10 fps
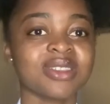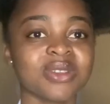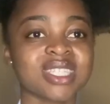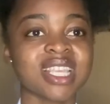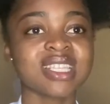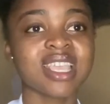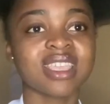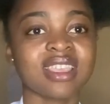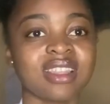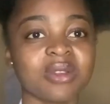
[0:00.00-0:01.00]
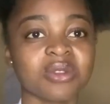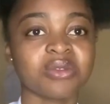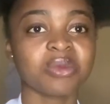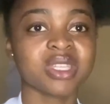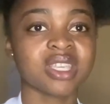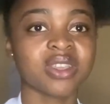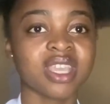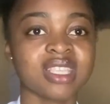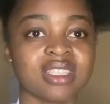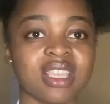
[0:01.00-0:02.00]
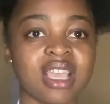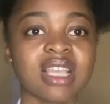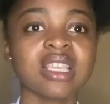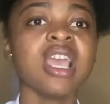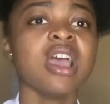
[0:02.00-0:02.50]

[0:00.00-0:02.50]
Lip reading: It was just like a lot of pressure, you guys, and they act